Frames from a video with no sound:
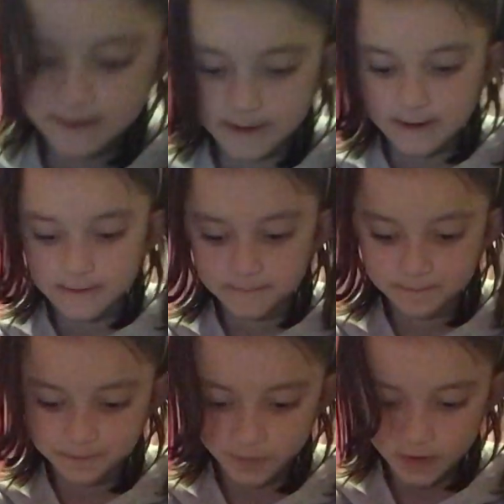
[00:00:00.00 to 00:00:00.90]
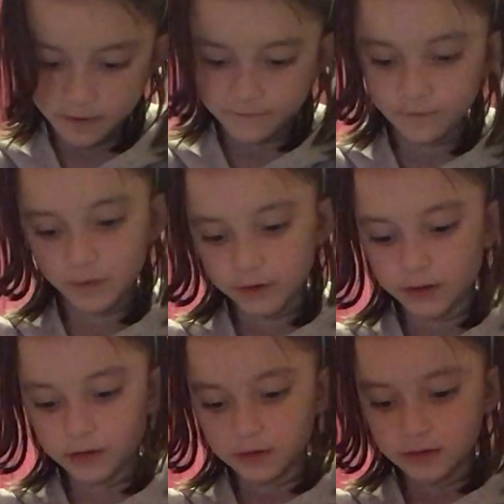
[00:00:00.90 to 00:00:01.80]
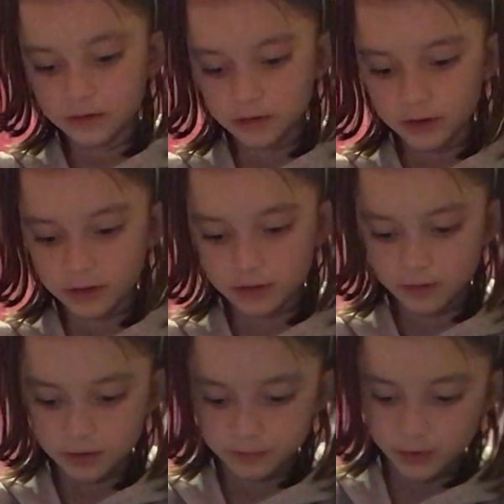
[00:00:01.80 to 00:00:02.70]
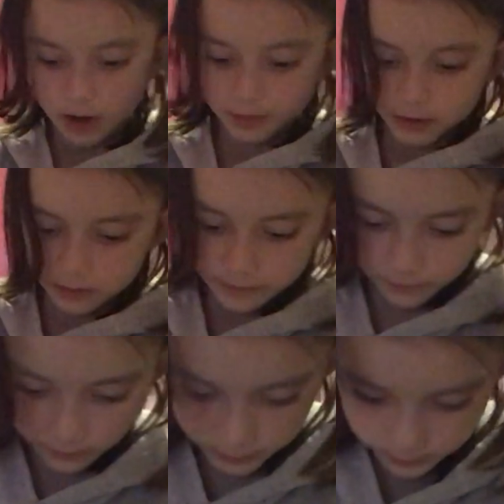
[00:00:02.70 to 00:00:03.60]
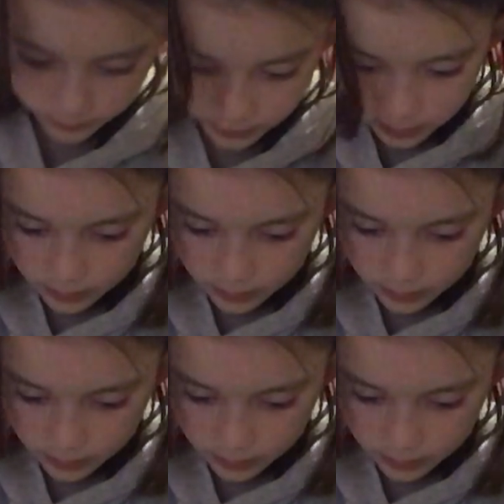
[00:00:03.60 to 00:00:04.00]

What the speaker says: Like folding it like you would probably usually do.